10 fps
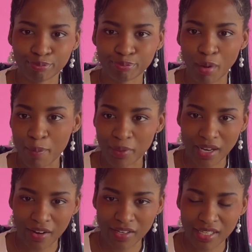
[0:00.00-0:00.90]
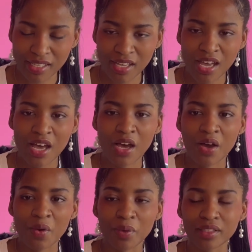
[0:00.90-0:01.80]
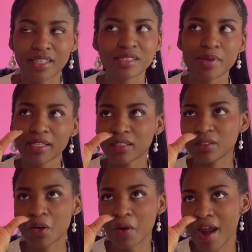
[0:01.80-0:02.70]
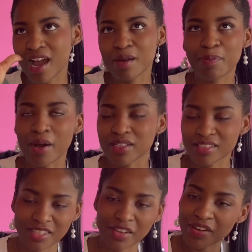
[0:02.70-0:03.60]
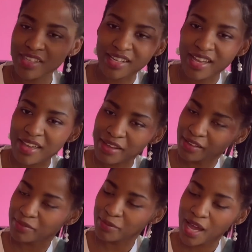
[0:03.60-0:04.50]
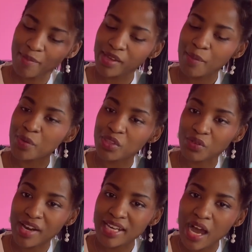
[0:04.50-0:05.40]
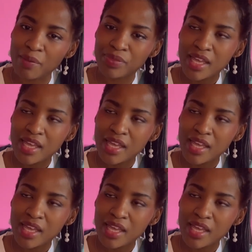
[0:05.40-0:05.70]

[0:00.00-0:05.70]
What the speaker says: popularity? Well, here's my little crackpot theory that I'm coming up with right now.